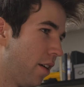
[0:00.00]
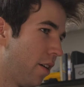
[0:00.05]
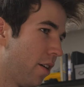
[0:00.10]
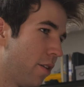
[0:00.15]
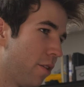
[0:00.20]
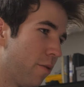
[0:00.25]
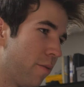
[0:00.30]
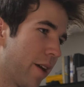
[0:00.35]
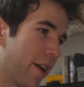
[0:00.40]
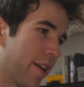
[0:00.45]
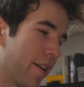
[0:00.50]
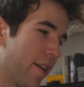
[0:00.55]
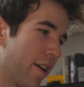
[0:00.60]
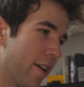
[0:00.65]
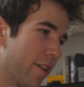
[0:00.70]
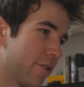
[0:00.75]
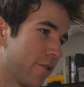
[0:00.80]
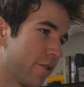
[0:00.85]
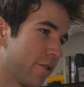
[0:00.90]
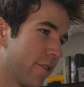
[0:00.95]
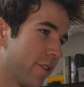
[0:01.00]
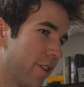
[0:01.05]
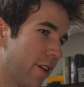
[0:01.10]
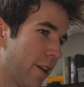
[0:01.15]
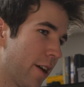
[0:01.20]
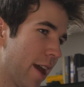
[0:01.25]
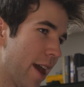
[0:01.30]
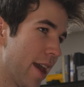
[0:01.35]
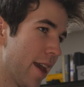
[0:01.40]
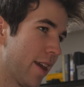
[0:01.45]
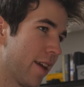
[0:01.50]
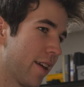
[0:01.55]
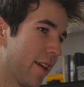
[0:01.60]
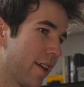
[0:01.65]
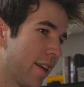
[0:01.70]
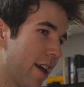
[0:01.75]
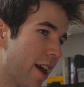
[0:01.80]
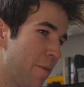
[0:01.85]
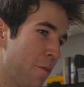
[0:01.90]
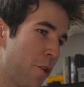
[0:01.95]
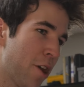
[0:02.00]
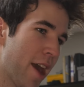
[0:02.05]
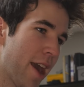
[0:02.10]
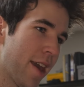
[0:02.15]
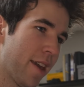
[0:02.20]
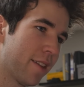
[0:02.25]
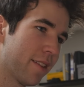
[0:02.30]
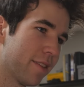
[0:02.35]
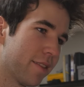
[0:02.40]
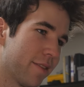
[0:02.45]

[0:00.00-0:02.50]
Oh my gosh. Okay, I'm okay.